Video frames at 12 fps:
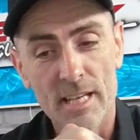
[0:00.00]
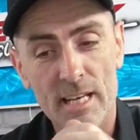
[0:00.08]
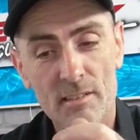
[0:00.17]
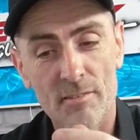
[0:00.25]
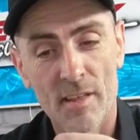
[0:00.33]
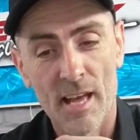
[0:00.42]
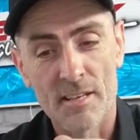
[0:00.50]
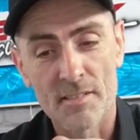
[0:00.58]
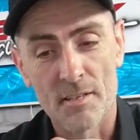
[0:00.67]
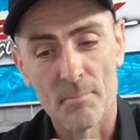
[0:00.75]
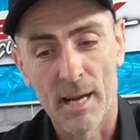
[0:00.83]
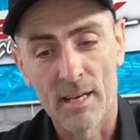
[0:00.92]
Needle there
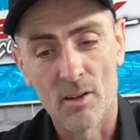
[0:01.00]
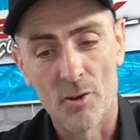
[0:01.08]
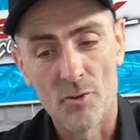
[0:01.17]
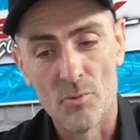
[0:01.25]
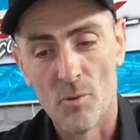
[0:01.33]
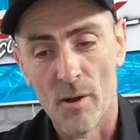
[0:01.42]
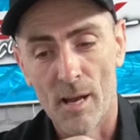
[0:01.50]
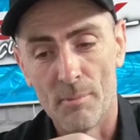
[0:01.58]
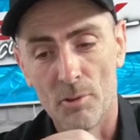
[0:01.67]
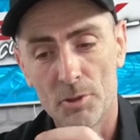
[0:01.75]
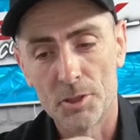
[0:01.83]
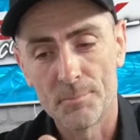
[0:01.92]
to the back like normal
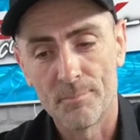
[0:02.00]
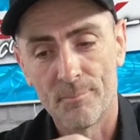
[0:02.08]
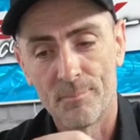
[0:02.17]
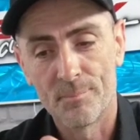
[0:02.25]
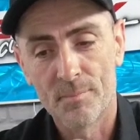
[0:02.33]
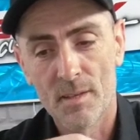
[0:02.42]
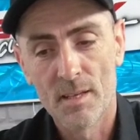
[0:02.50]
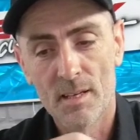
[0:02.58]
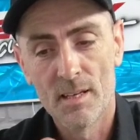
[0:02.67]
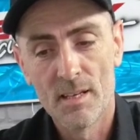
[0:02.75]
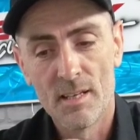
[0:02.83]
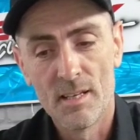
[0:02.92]
airbrush.
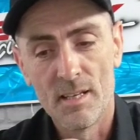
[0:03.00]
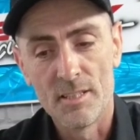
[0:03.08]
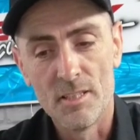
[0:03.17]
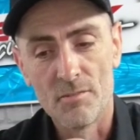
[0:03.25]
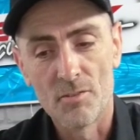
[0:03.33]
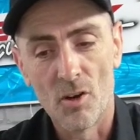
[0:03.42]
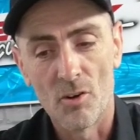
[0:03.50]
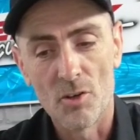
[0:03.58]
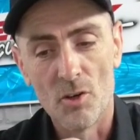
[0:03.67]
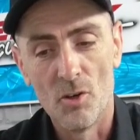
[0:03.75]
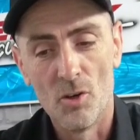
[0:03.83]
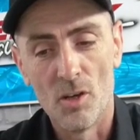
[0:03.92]
You've
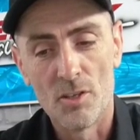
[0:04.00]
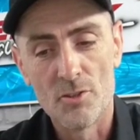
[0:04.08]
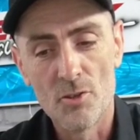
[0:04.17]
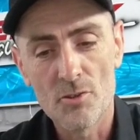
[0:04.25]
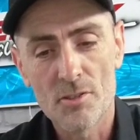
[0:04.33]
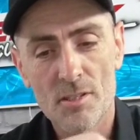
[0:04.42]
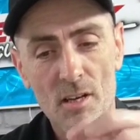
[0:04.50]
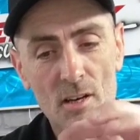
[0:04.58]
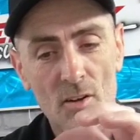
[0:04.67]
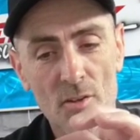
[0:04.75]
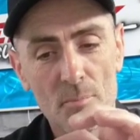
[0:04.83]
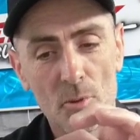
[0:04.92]
got your adjuster
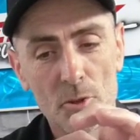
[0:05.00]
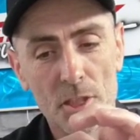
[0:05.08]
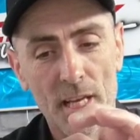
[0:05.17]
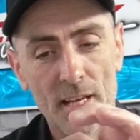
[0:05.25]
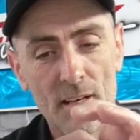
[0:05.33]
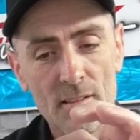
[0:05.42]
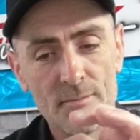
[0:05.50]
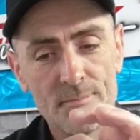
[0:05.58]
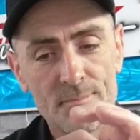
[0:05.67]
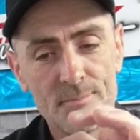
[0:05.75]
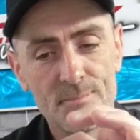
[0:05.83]
on the brush here.